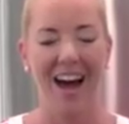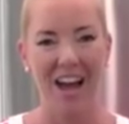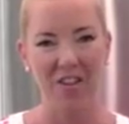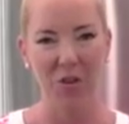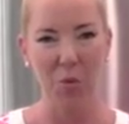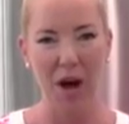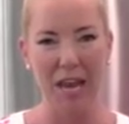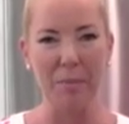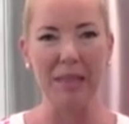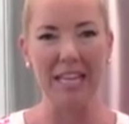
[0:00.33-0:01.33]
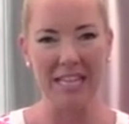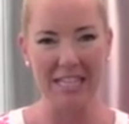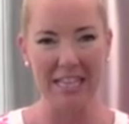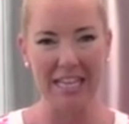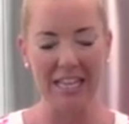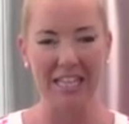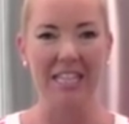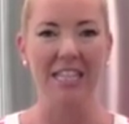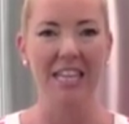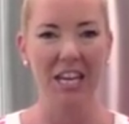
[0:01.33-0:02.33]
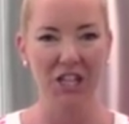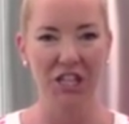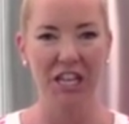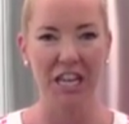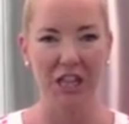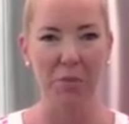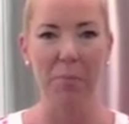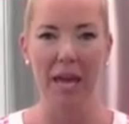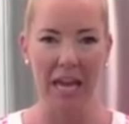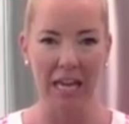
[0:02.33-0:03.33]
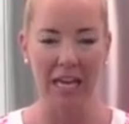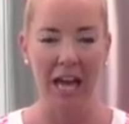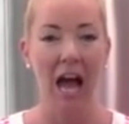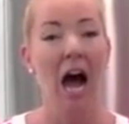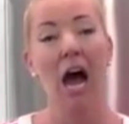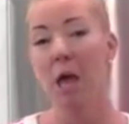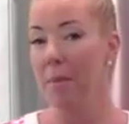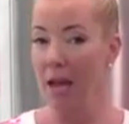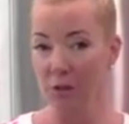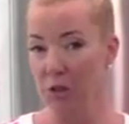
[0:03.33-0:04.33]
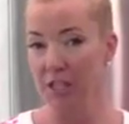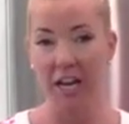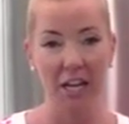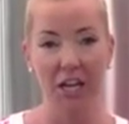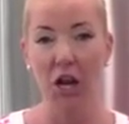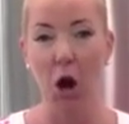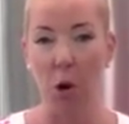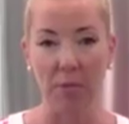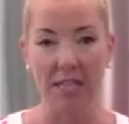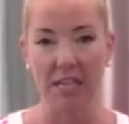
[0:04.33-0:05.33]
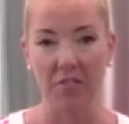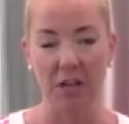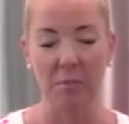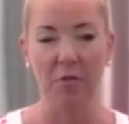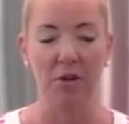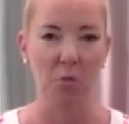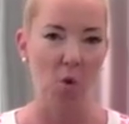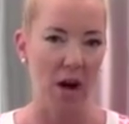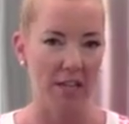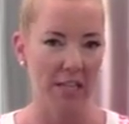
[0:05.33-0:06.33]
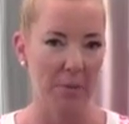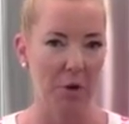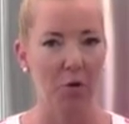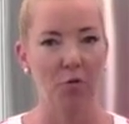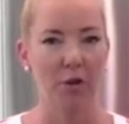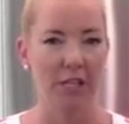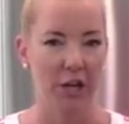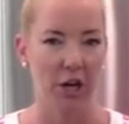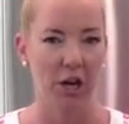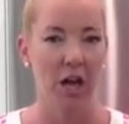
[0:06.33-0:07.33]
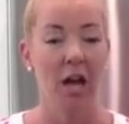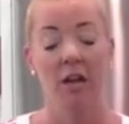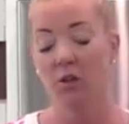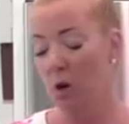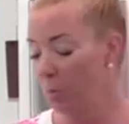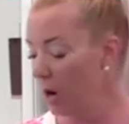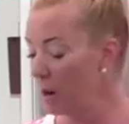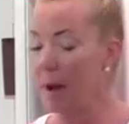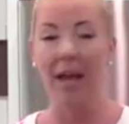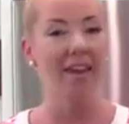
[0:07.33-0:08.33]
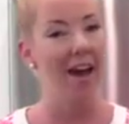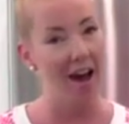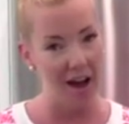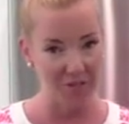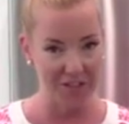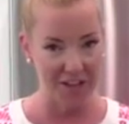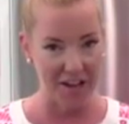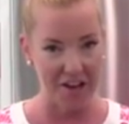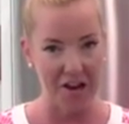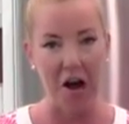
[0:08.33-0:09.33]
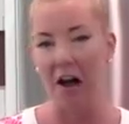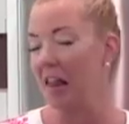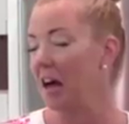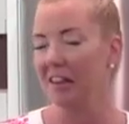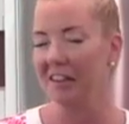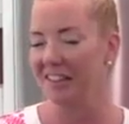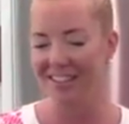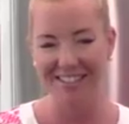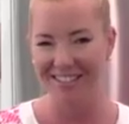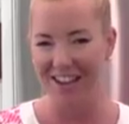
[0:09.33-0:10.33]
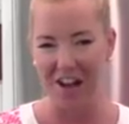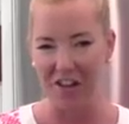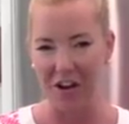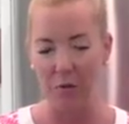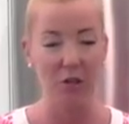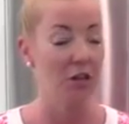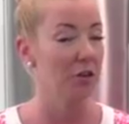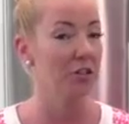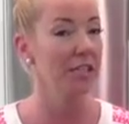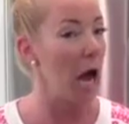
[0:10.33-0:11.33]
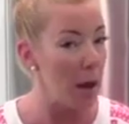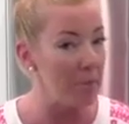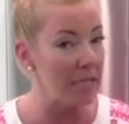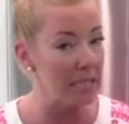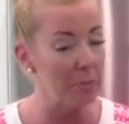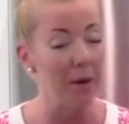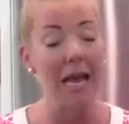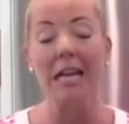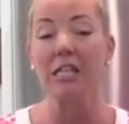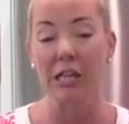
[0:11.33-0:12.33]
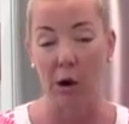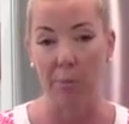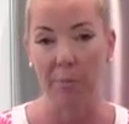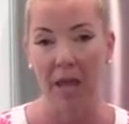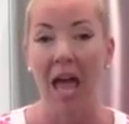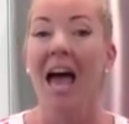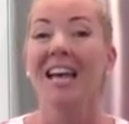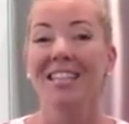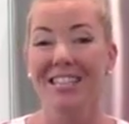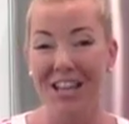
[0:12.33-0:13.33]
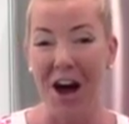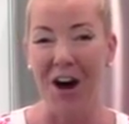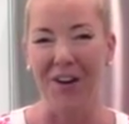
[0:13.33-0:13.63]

Hi everyone, I'm Lindsley and this is Kitchen in the Pink. I am entertaining at home this evening. My friend Juan is coming over for dinner. So I'm wearing my caftan a la Liz Taylor. I wish I had her diamonds, but I don't. So,